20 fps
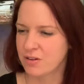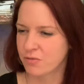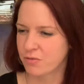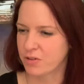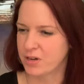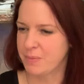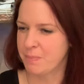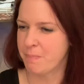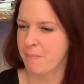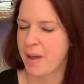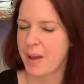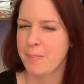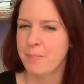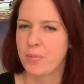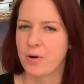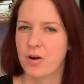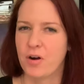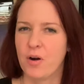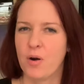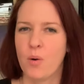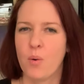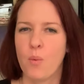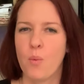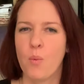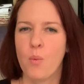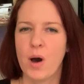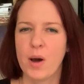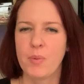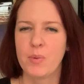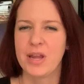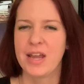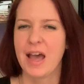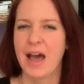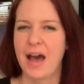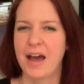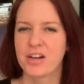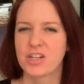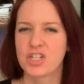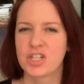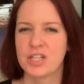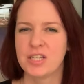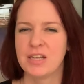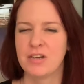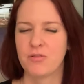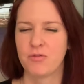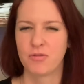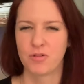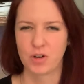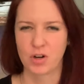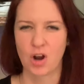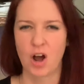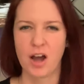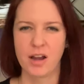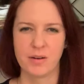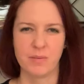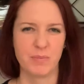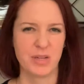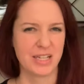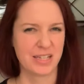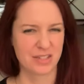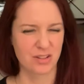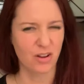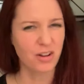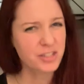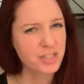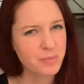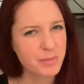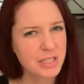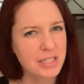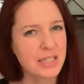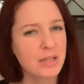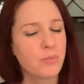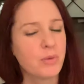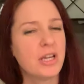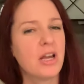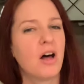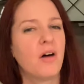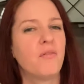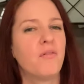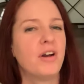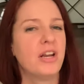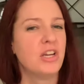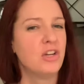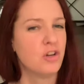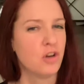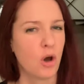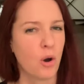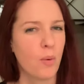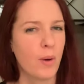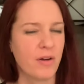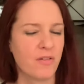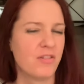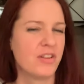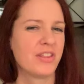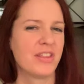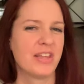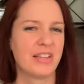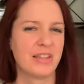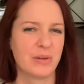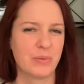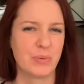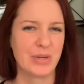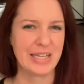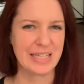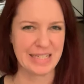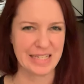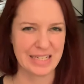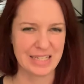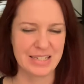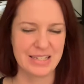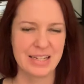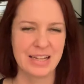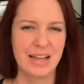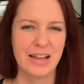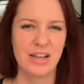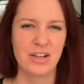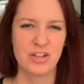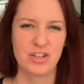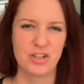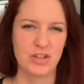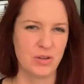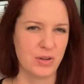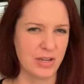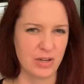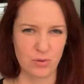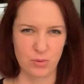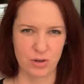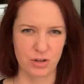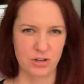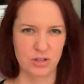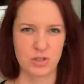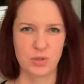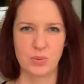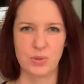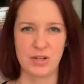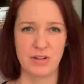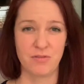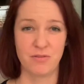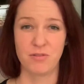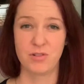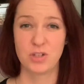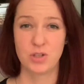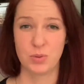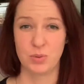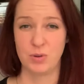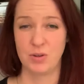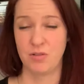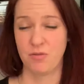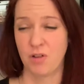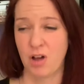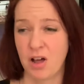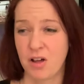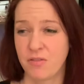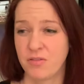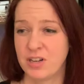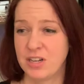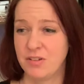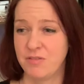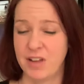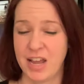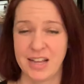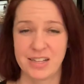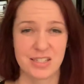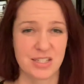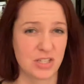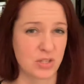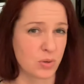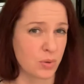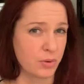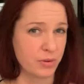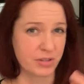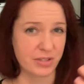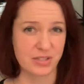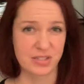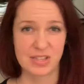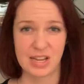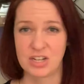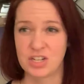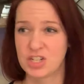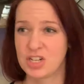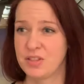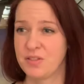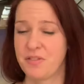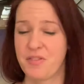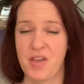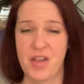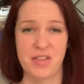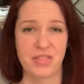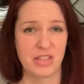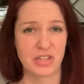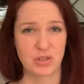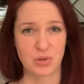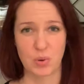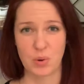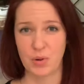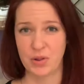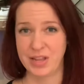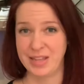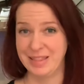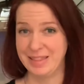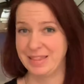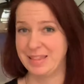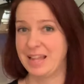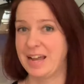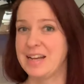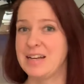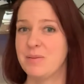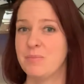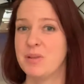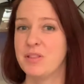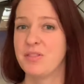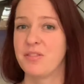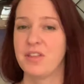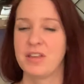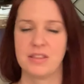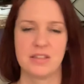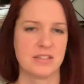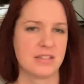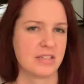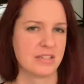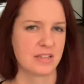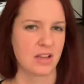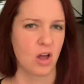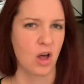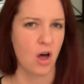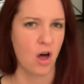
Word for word: remember what we actually have forgotten, because ultimately we already know everything that we need to in order to evolve and advance. This whole ascension thing, this whole enlightenment thing, this is